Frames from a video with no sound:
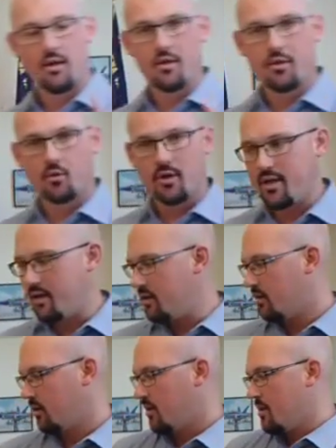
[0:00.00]

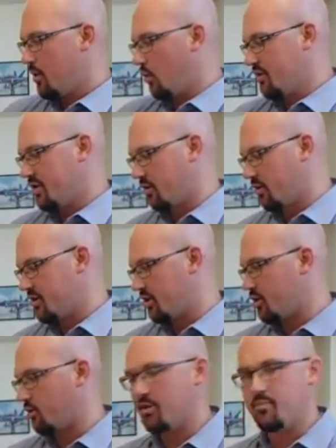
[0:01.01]
3 posters that
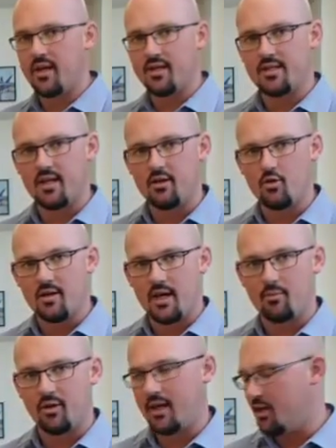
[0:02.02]
show the BSA youth
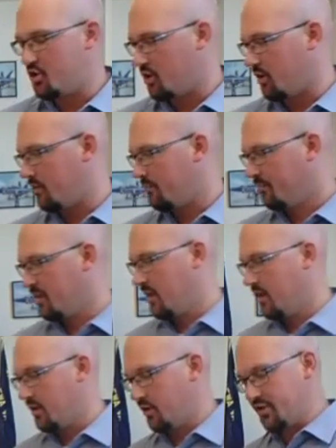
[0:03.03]
application.
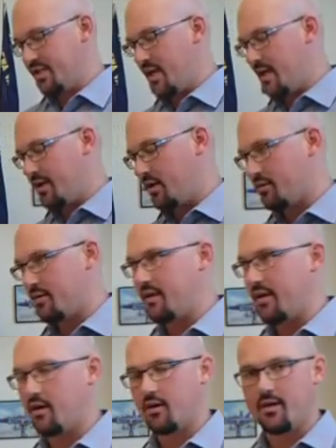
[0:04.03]
You'll see on here that the
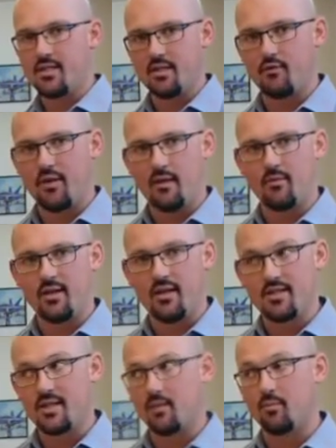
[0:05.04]
areas that the family
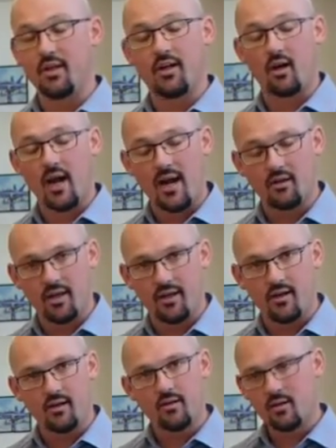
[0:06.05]
needs to complete are
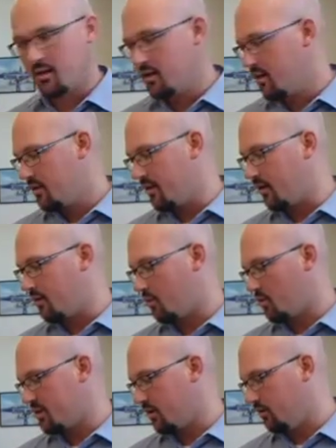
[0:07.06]
highlighted there.
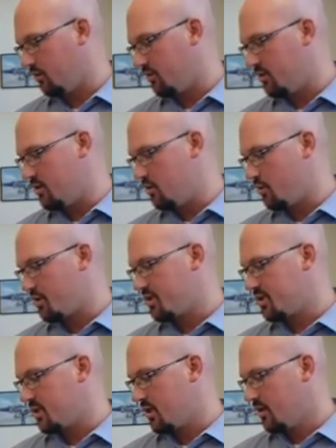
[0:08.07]
Those include the
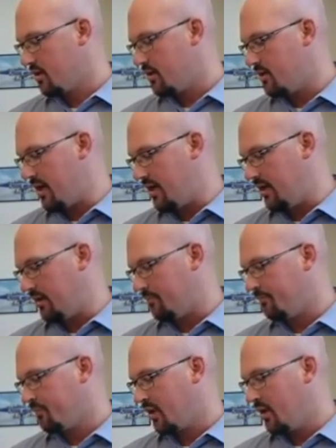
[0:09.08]
youth's
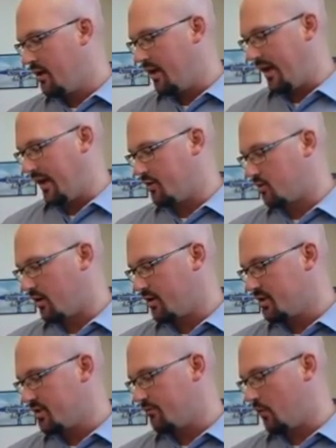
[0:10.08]
name,
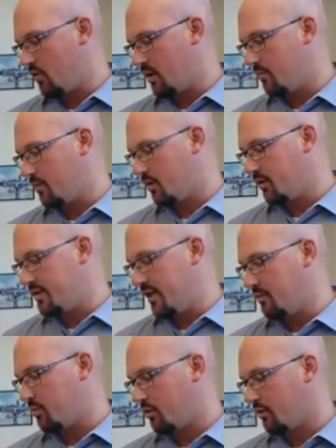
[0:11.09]
address, phone number, date of
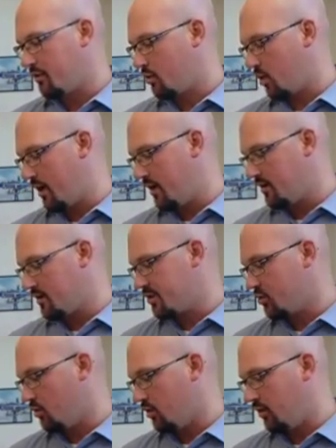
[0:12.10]
birth, grade, and
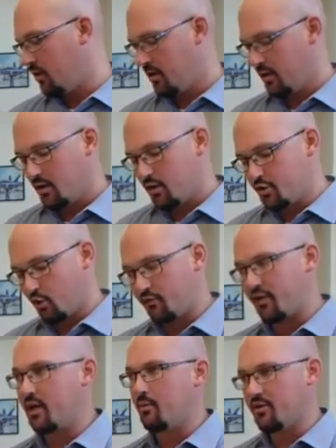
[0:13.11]
school. Don't
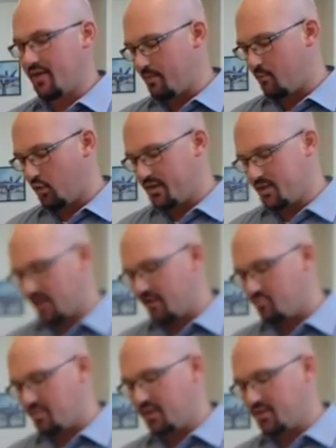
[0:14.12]
forget about that boy's
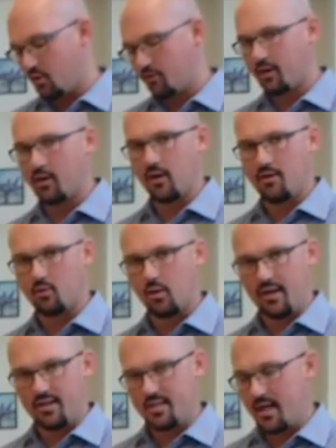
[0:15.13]
life piece over here on the
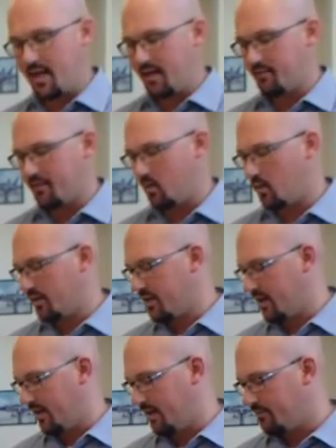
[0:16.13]
right side if they want
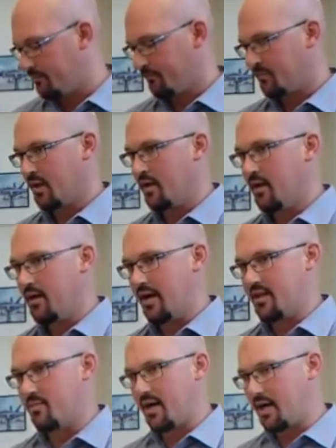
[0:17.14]
that. On
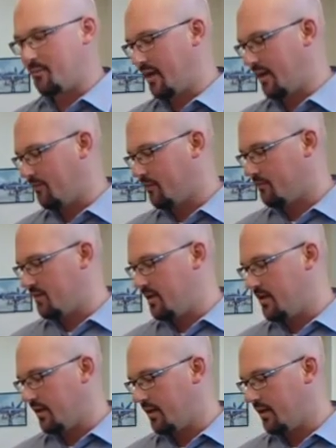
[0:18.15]
the bottom half of the